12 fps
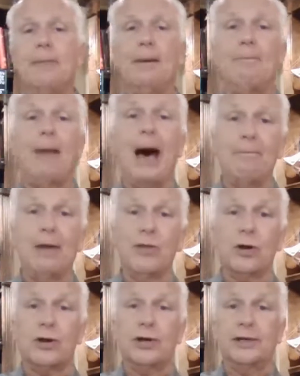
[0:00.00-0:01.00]
but my
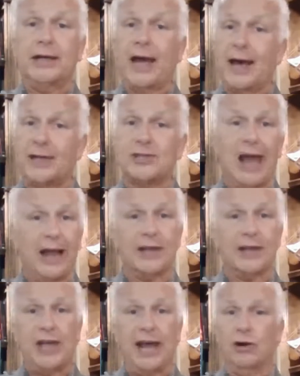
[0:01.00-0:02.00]
mother could cuss like
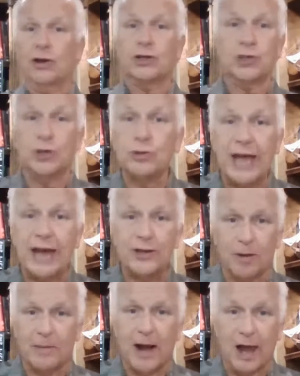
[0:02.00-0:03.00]
a sailor, excuse that
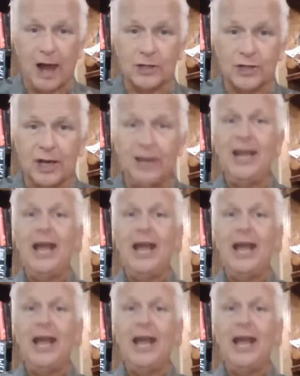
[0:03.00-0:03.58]
terminology.